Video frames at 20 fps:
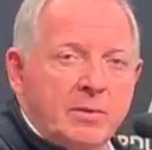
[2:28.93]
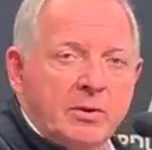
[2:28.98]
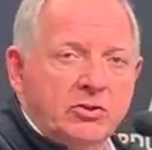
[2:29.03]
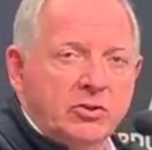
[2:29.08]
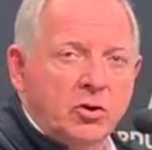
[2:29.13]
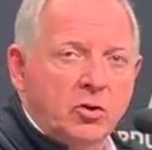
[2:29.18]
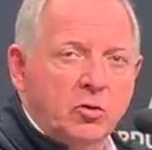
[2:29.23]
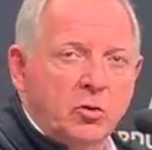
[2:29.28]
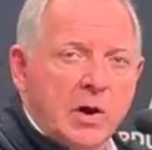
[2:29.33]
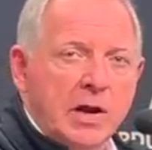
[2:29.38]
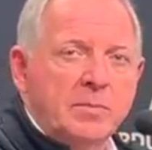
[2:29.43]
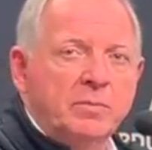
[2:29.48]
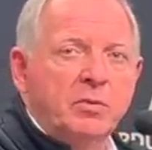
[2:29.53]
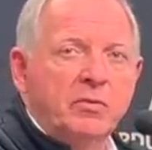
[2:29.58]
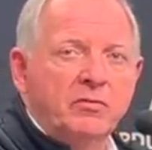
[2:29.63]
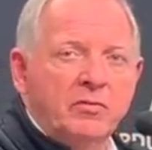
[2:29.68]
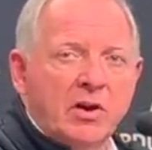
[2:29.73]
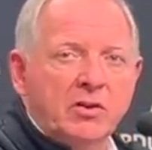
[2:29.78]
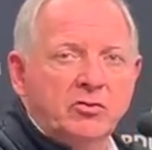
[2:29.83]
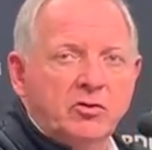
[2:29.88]
It's a great
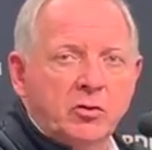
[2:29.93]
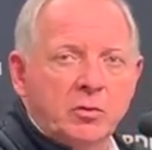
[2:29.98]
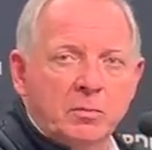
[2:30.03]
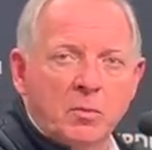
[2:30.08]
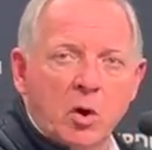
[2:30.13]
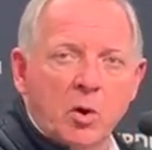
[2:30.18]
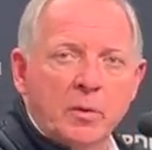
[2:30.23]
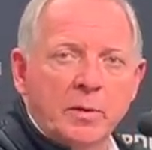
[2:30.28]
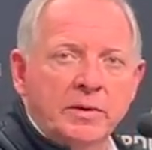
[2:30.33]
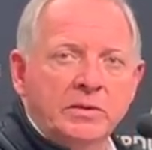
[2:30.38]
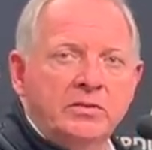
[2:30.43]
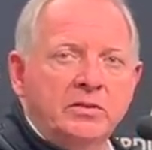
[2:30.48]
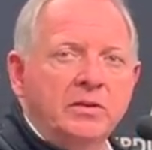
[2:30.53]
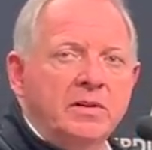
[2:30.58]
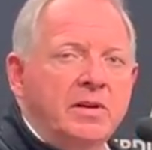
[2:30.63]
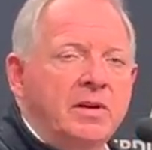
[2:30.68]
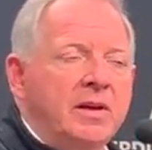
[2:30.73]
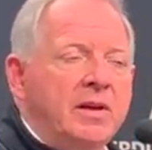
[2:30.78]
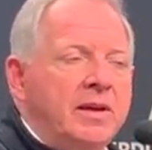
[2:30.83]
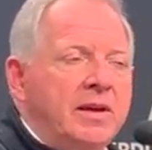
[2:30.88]
professional moment
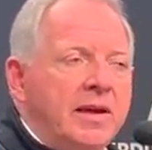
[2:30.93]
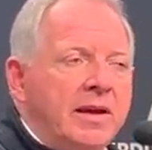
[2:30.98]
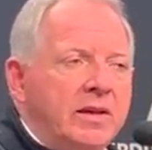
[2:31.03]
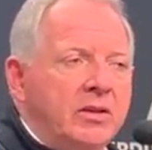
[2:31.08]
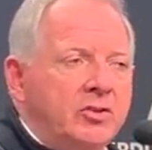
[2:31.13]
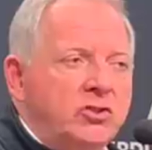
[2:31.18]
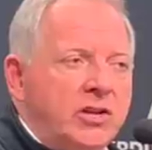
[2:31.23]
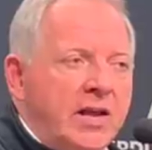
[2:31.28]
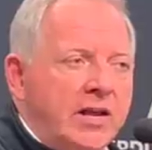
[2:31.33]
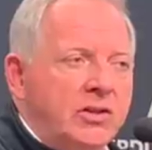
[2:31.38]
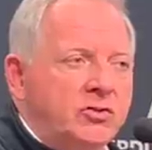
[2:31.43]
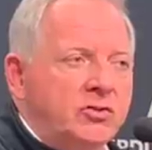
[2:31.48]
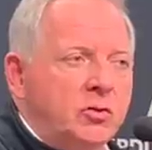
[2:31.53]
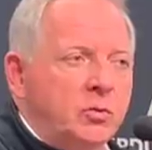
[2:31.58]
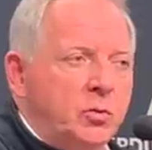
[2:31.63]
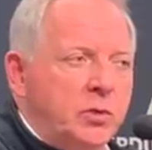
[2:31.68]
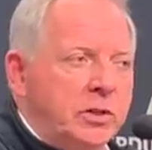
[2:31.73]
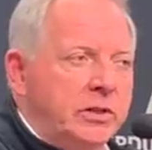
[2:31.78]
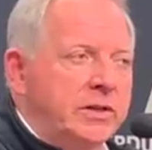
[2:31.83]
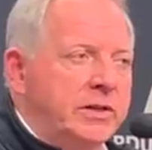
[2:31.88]
and a chance to
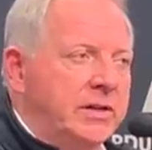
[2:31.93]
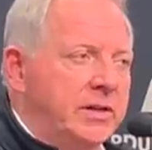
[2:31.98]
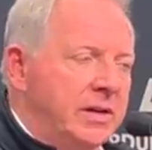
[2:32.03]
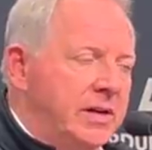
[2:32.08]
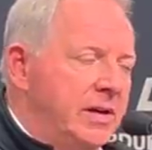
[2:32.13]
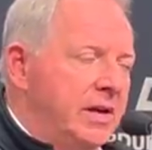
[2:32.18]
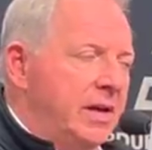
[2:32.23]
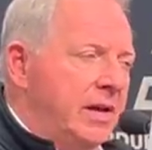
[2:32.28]
really